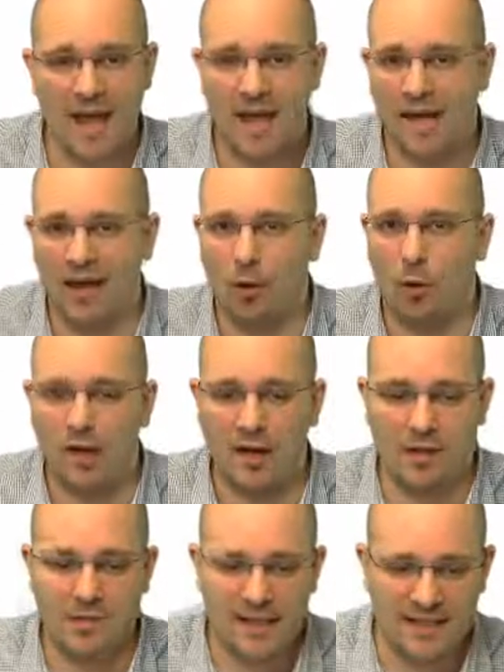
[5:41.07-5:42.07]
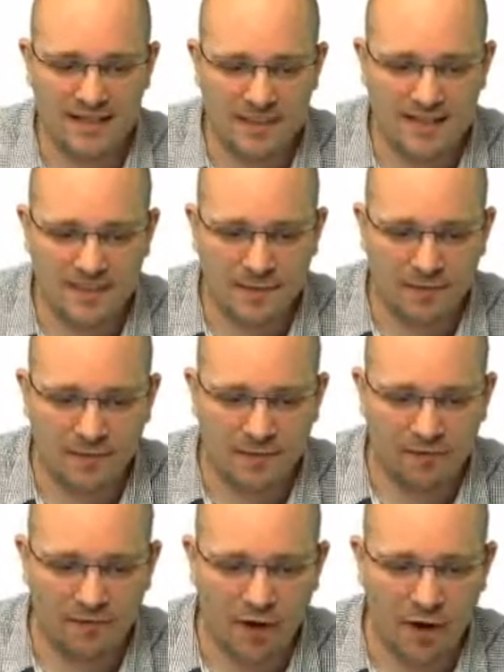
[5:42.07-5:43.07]
Now, this is
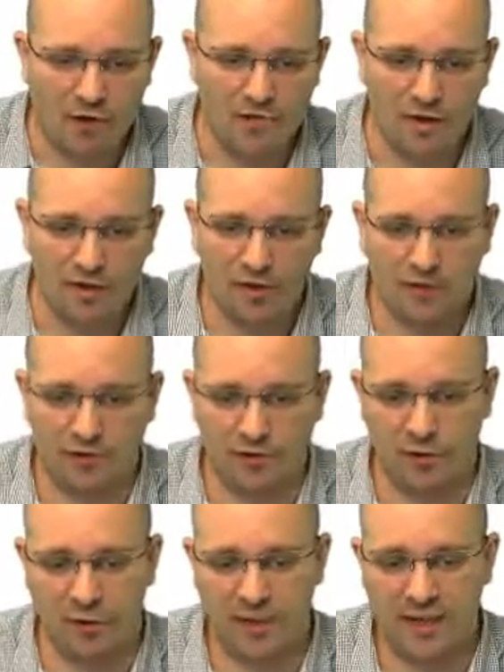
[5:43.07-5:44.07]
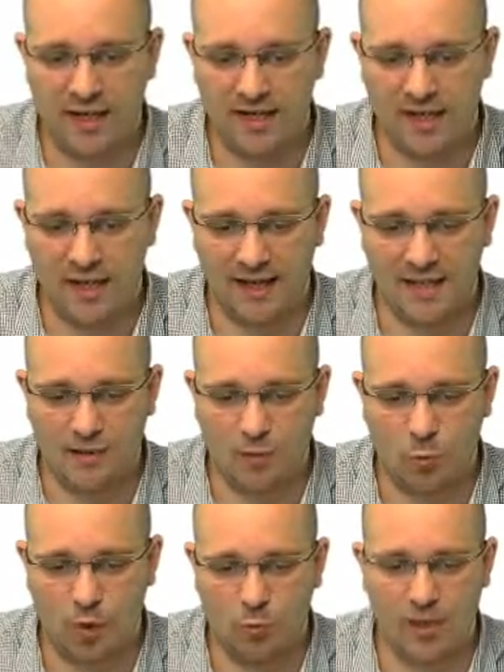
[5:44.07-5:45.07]
very, very different in a case
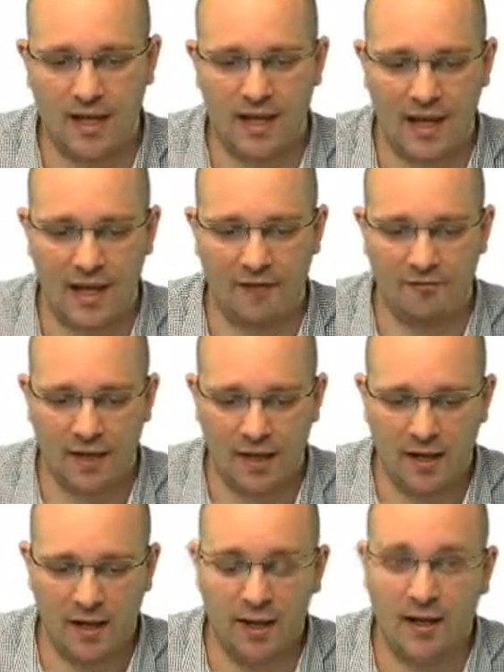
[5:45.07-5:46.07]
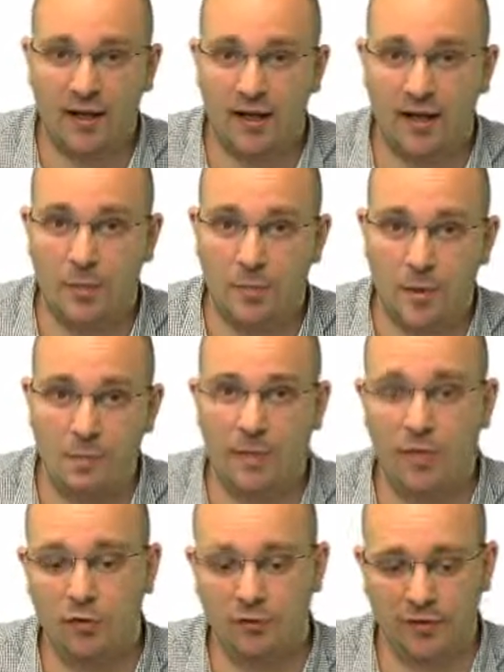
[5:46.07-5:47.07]
when we have the
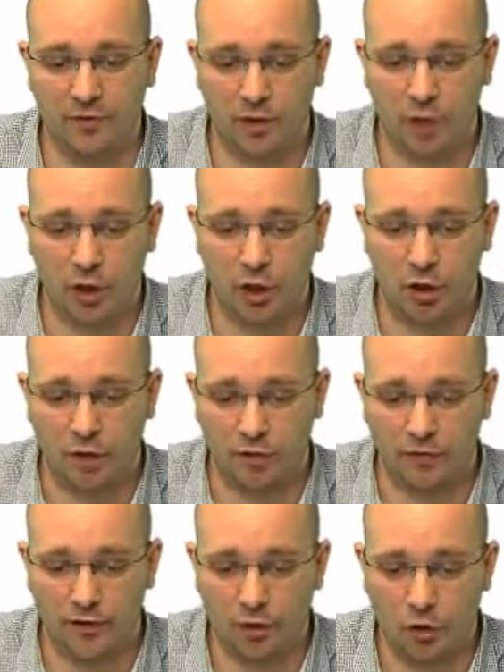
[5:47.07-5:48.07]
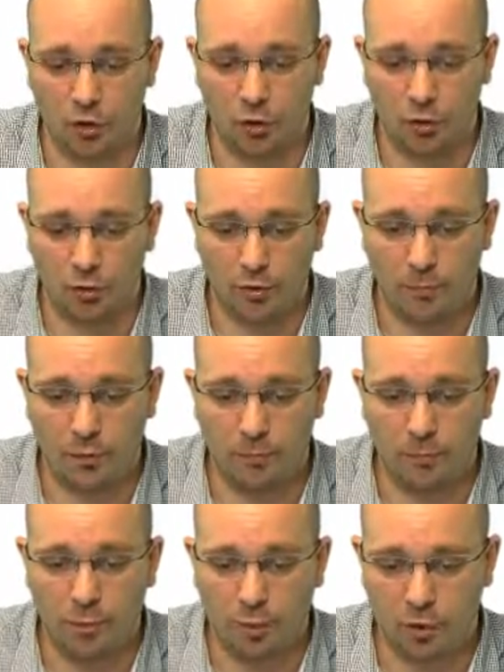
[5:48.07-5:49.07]
BPDU filter configured on per
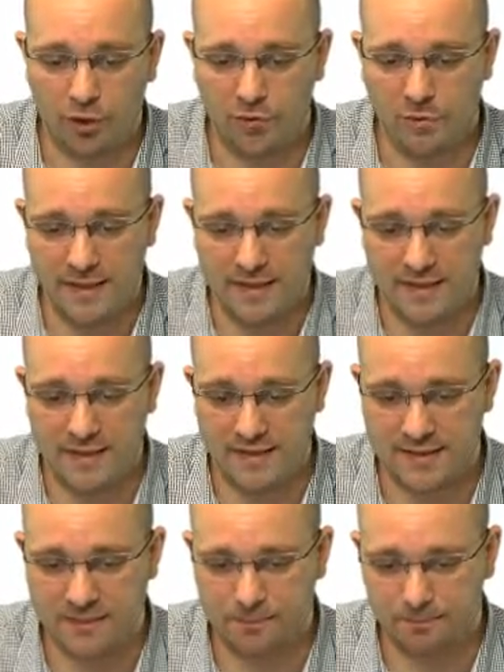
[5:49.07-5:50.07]
port basis.